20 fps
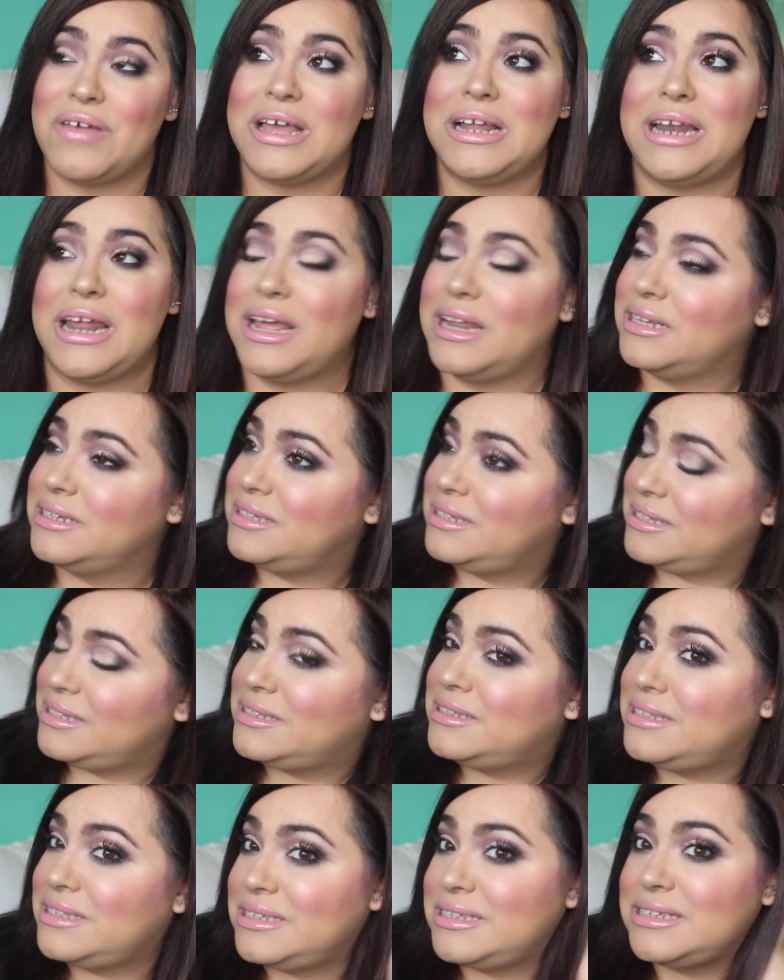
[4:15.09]
and
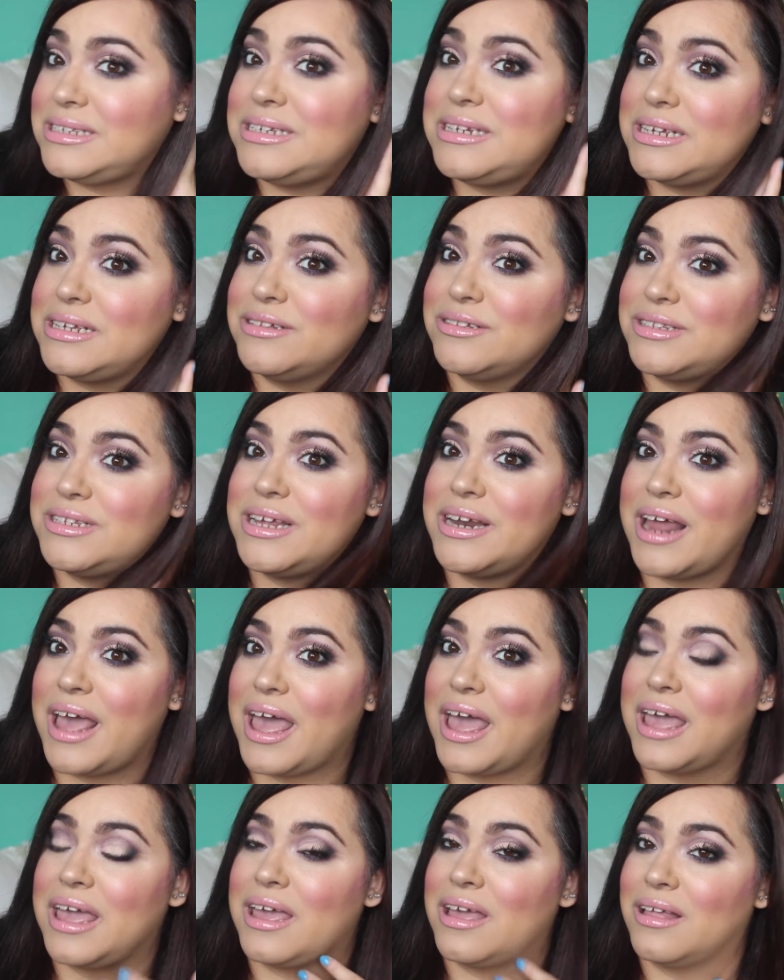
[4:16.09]
still
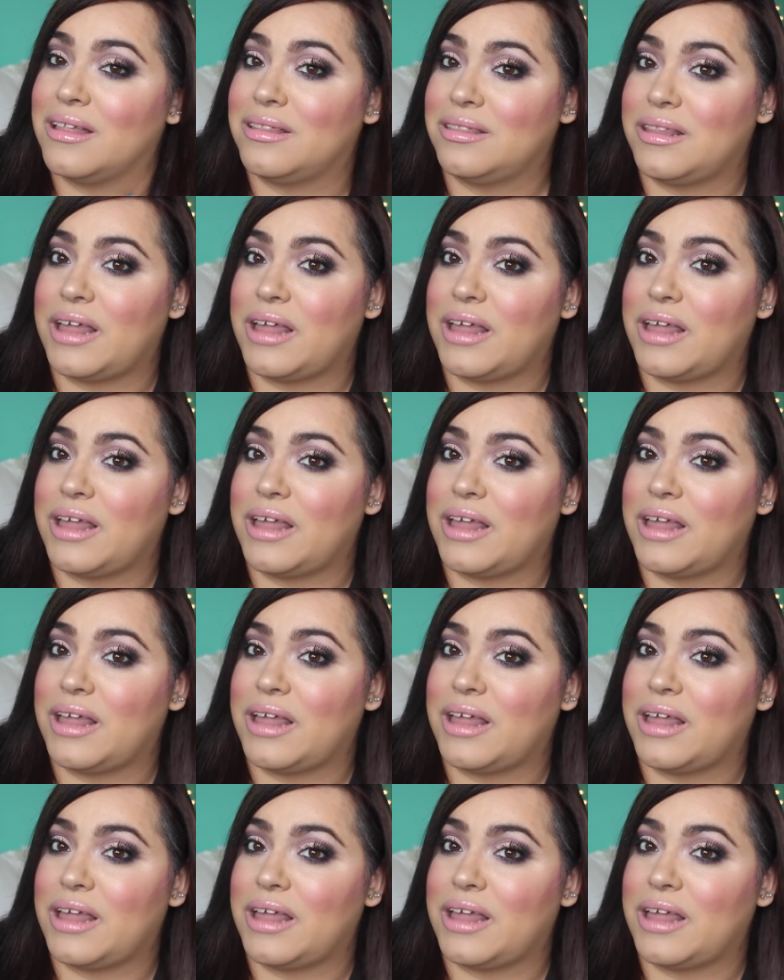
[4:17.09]
today,